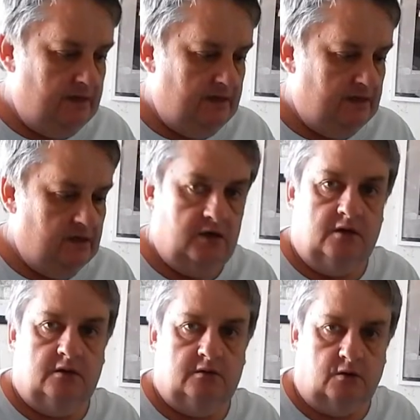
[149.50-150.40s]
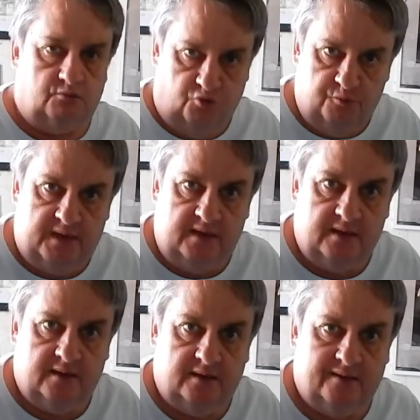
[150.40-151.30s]
she's got a nickname
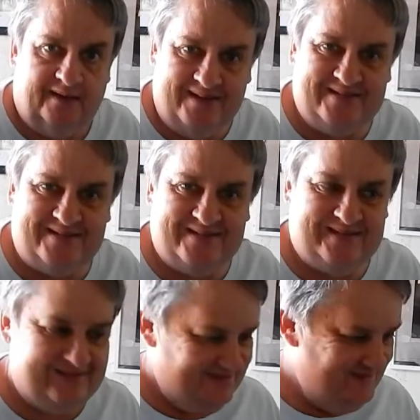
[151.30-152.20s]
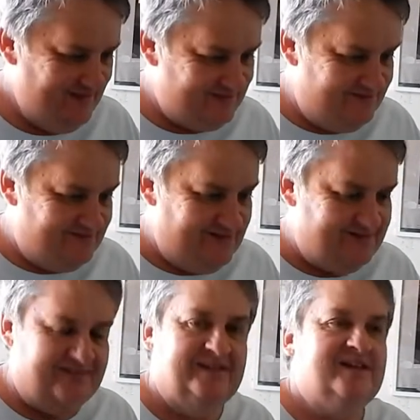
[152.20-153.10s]
called Ruby.
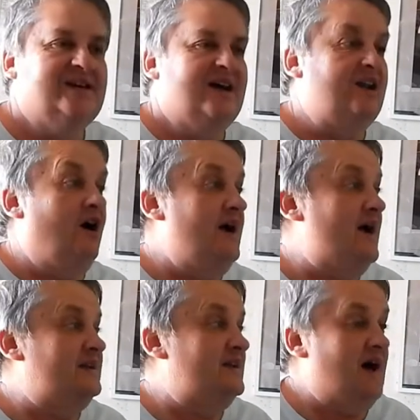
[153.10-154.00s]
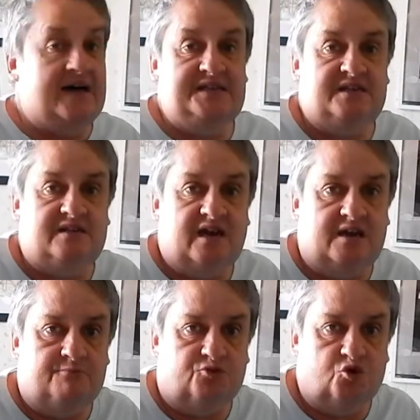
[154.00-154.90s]
That's good, eh?
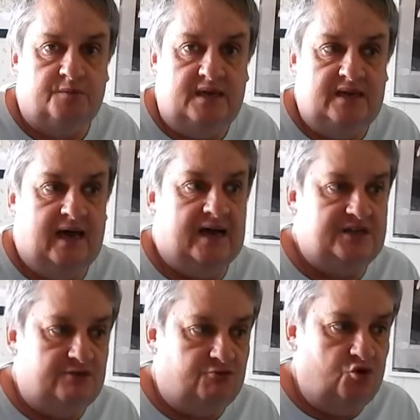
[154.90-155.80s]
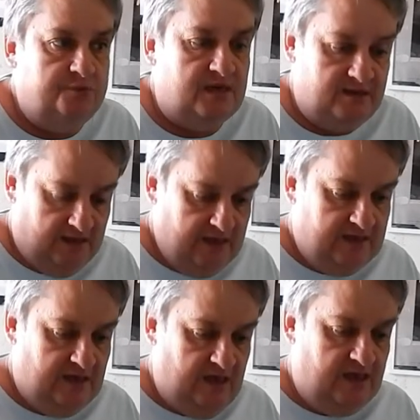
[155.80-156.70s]
And I had an auntie named
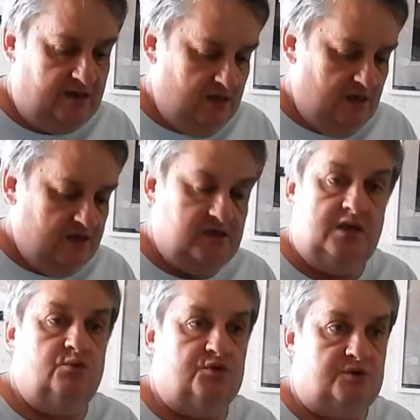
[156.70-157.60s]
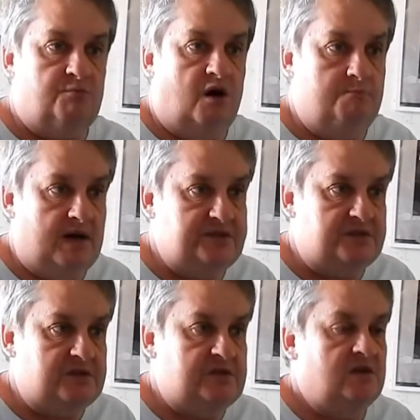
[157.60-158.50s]
Ruby, Auntie Ruby.
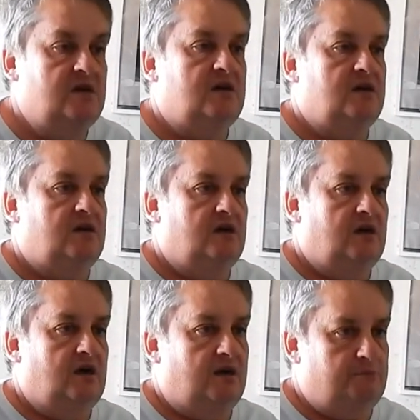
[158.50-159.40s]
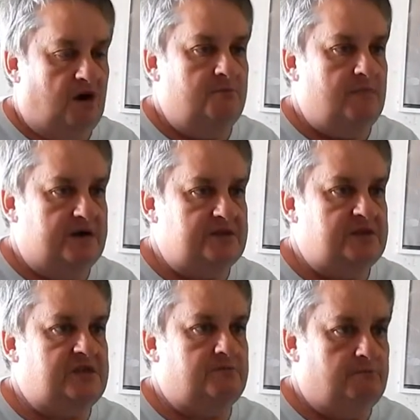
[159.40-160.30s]
Yeah, she was my mother's
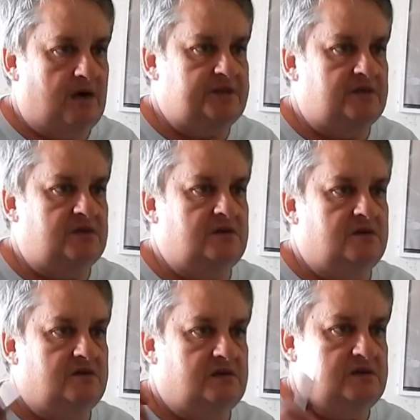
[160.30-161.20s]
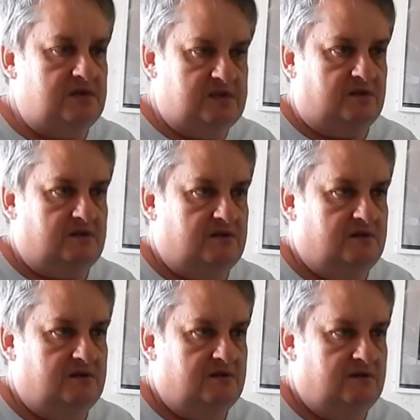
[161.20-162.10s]
mother's
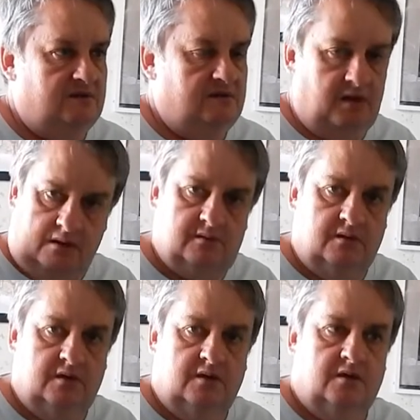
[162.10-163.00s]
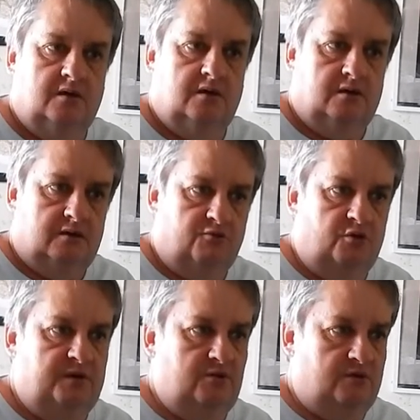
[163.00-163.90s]
sister.
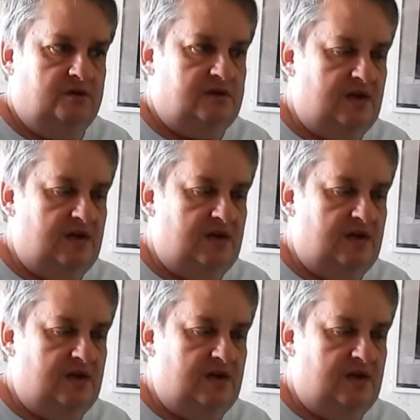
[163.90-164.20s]
Yeah,